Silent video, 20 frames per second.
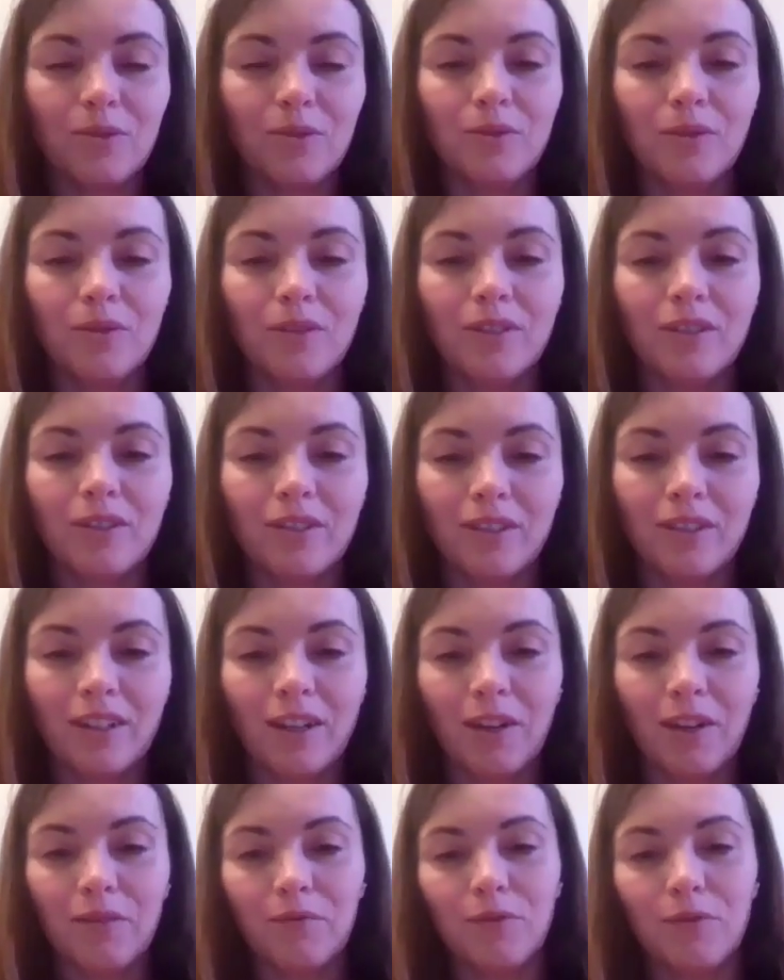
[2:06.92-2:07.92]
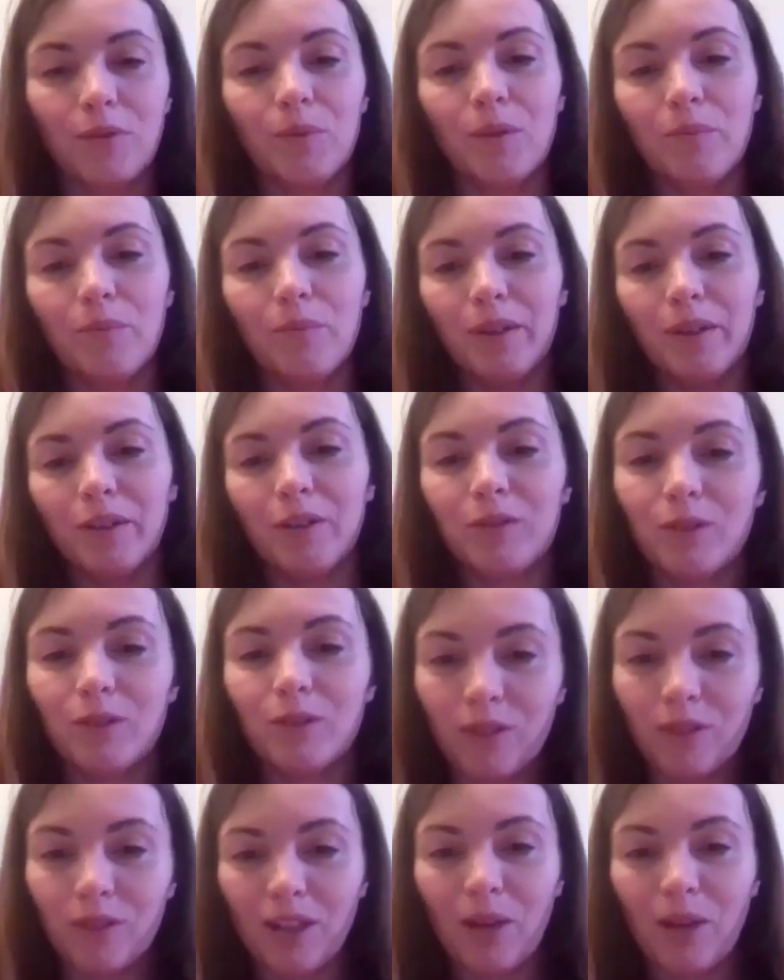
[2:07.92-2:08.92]
you come from the background
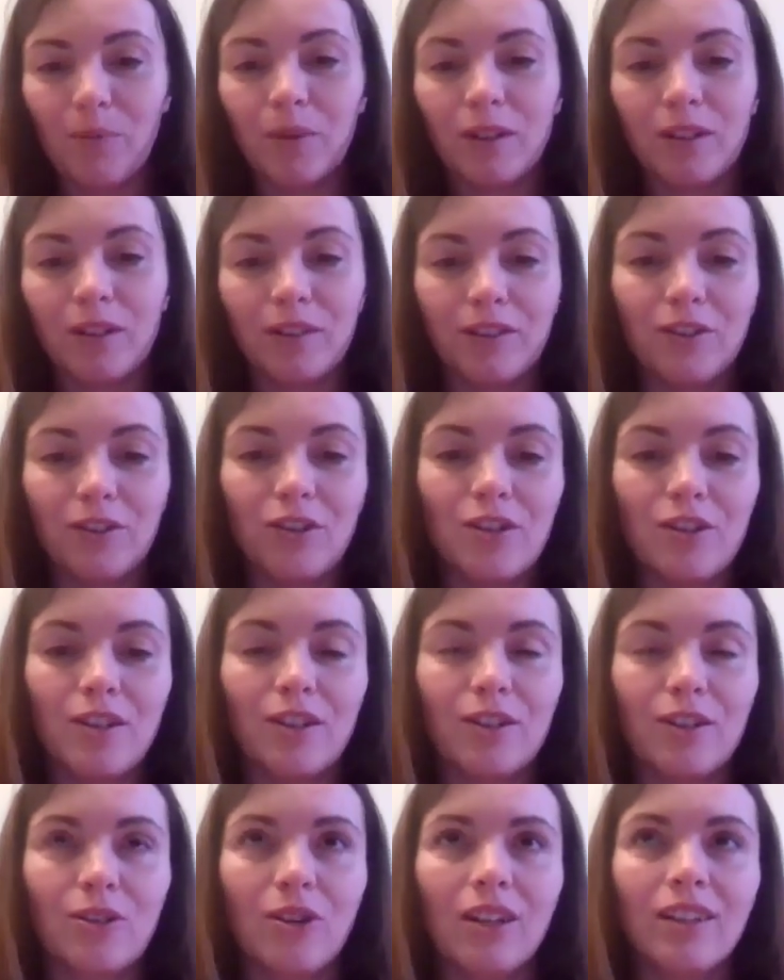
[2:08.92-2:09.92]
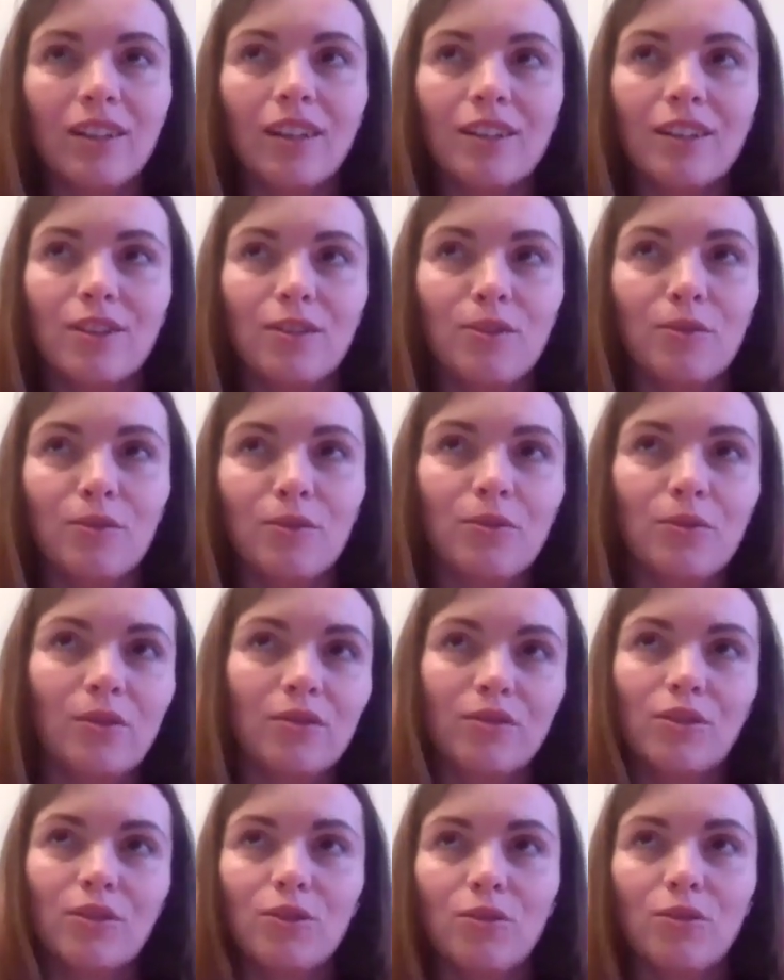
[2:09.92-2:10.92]
of the chemical engineer. So I guess
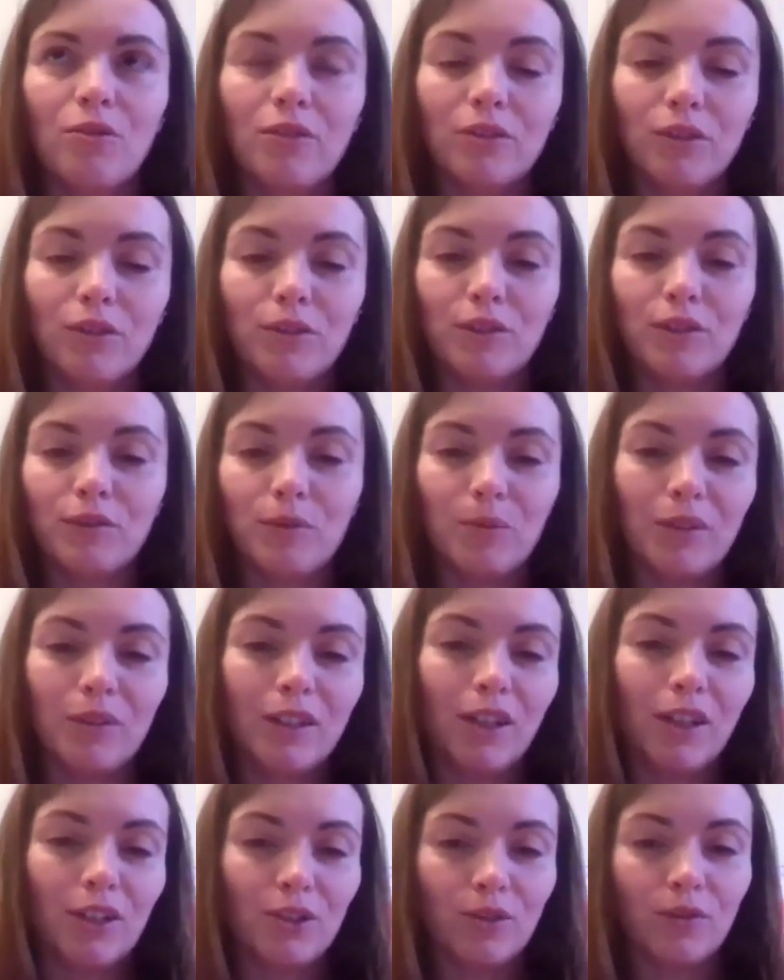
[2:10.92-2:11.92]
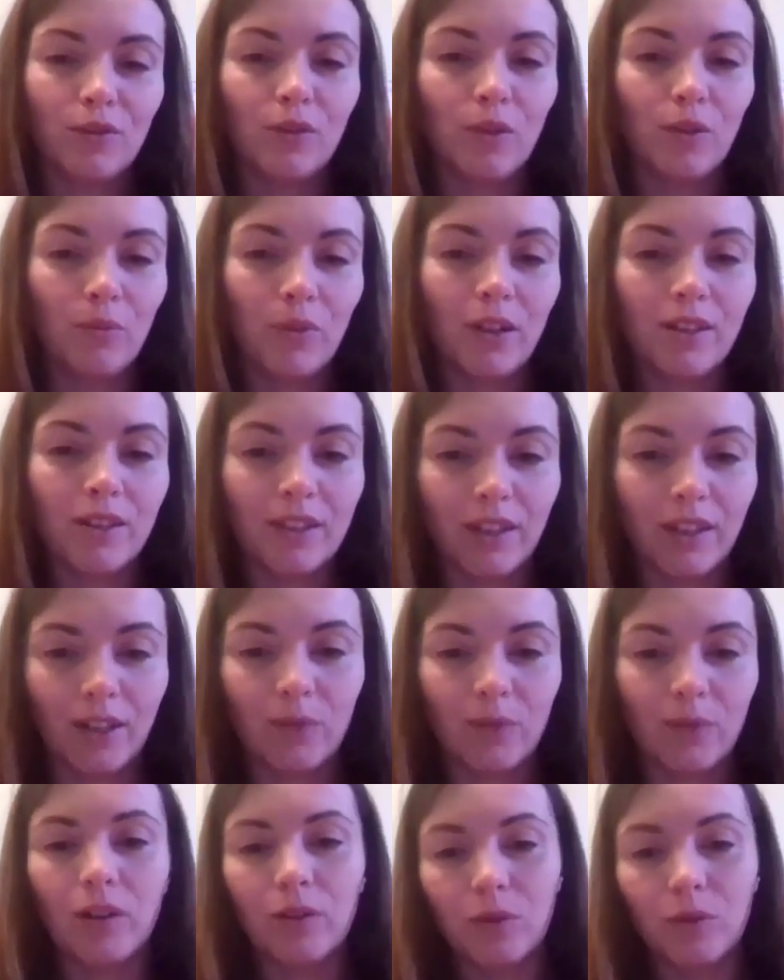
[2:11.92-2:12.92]
you saw a lot of application of compressed
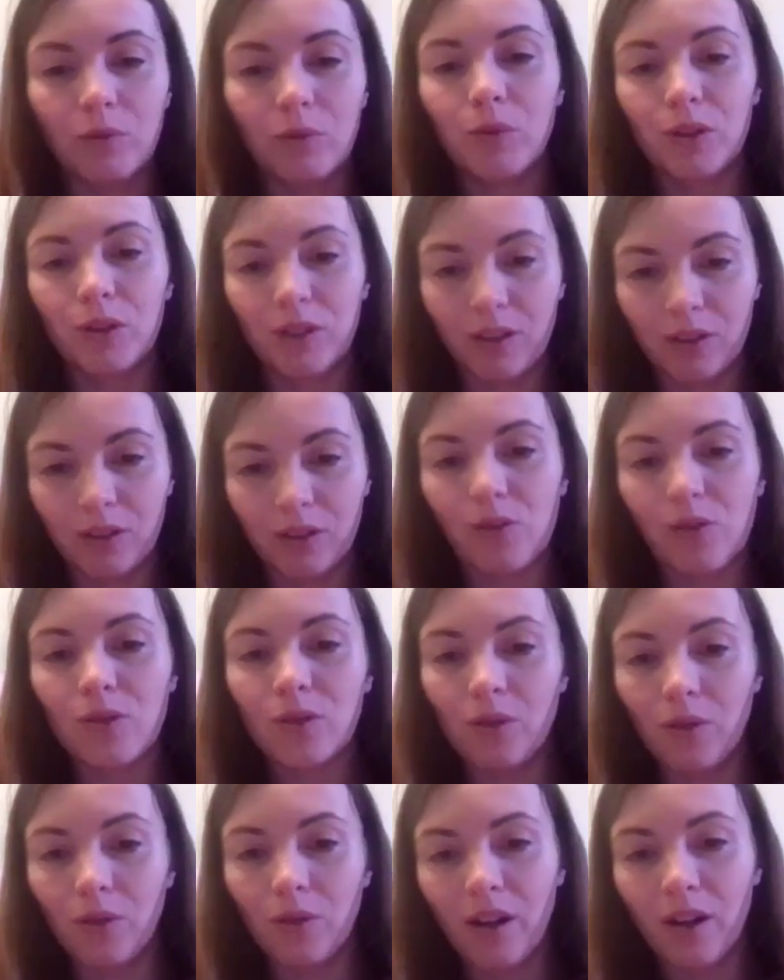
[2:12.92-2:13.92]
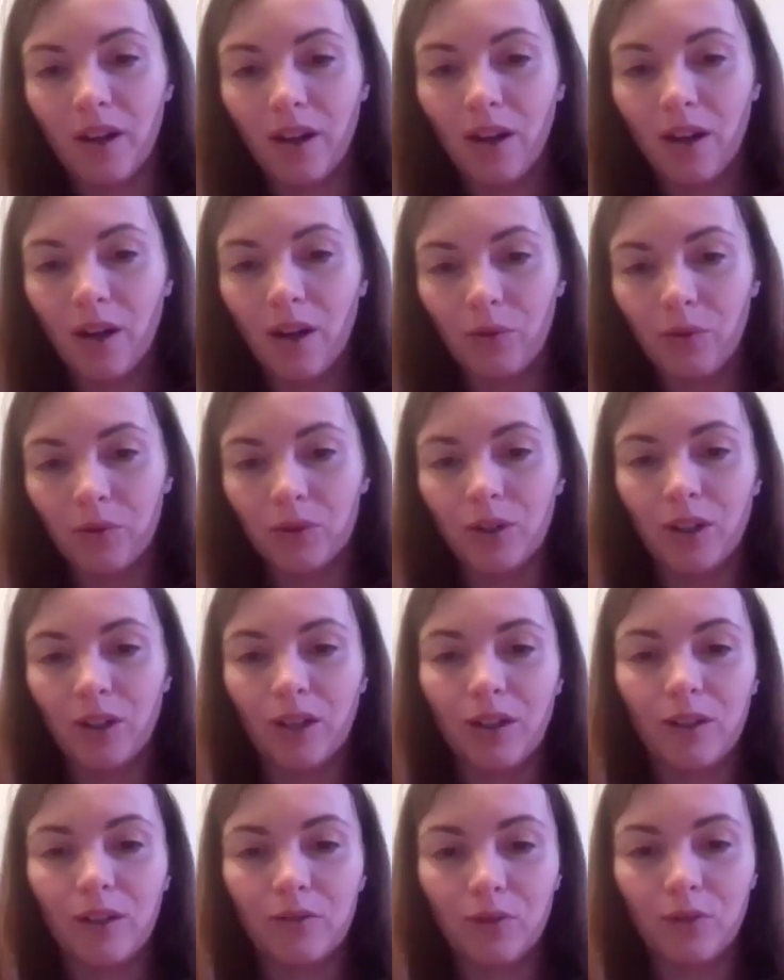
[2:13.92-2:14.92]
air while you were working also for
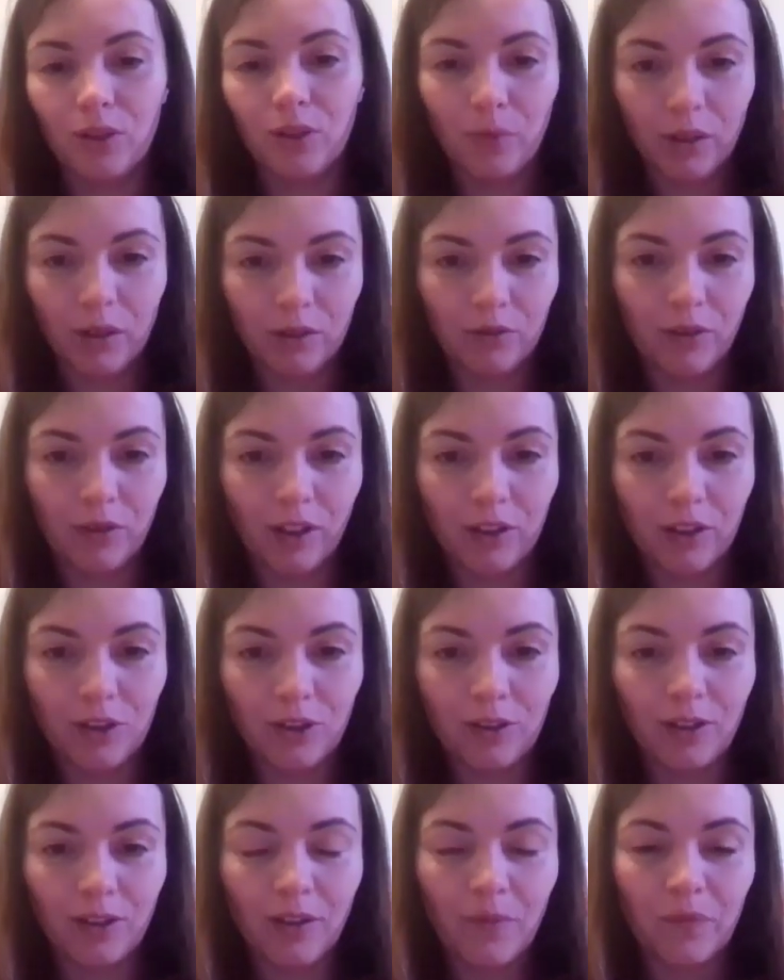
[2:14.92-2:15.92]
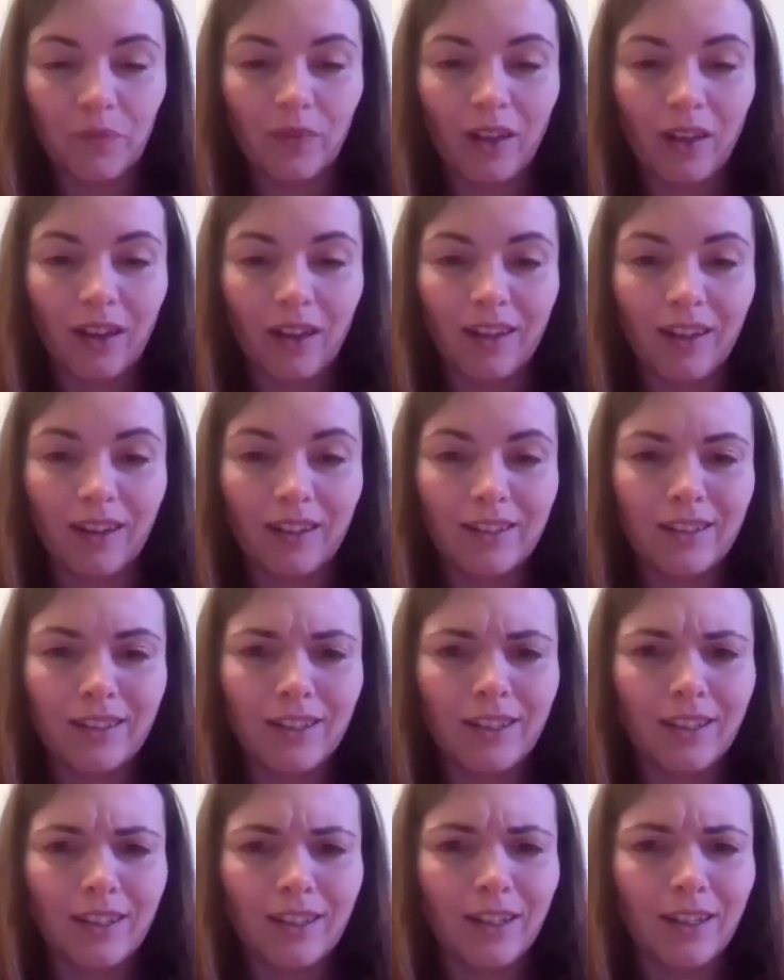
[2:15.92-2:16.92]
the manufacturer.
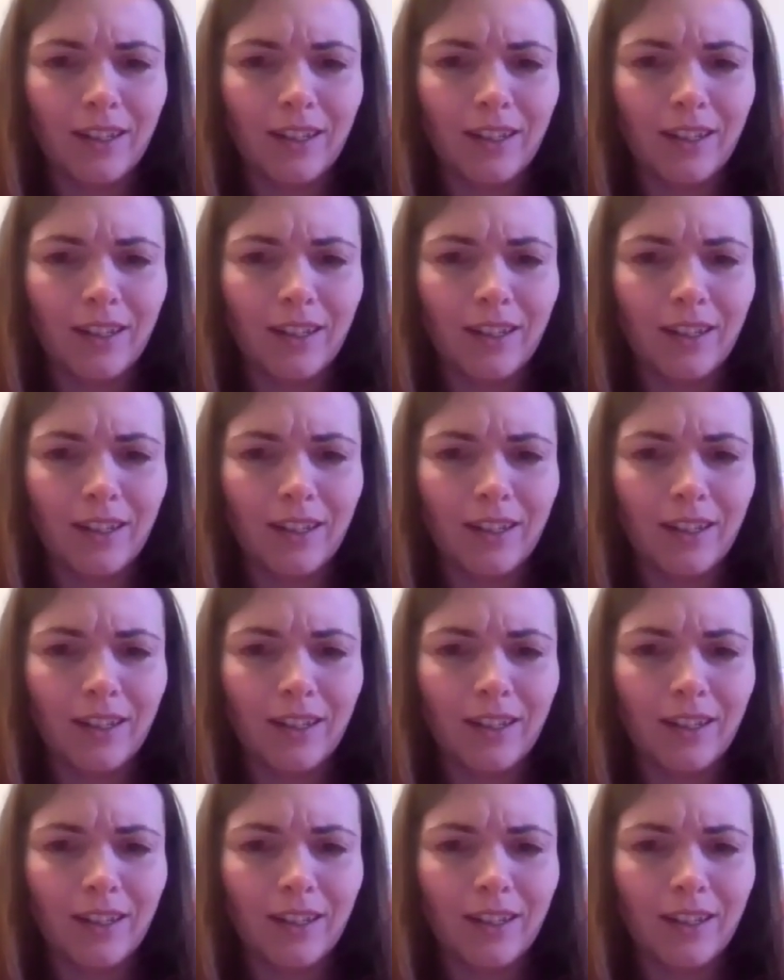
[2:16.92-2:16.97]
And